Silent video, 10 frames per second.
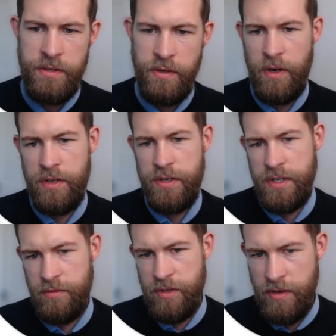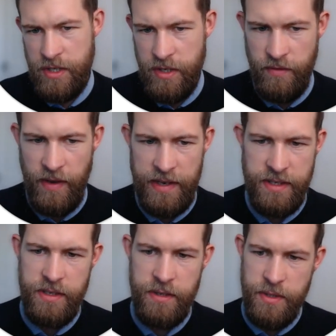So RoHS is the restriction of
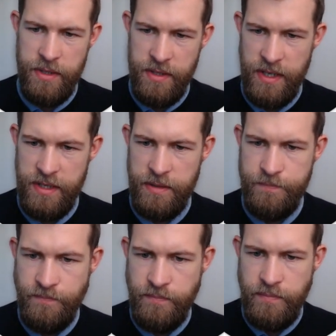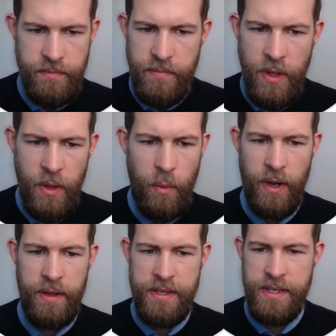hazardous substances. What
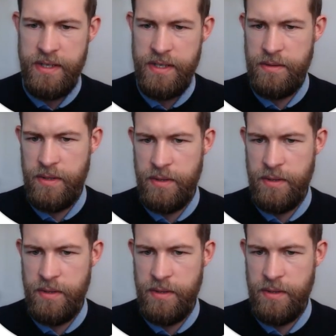are these hazardous